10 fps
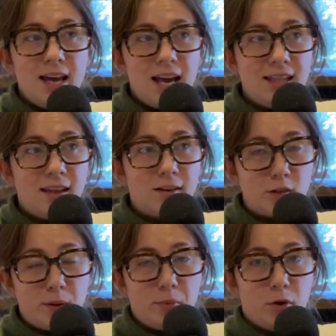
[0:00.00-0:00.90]
And then there's
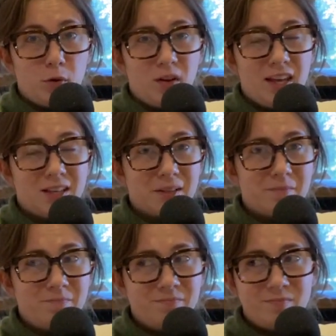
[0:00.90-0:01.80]
people who are like,
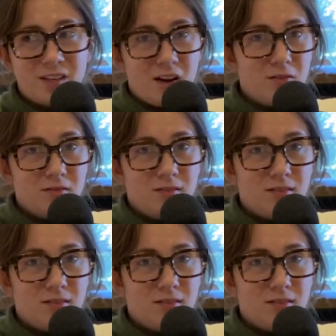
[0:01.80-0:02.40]
no,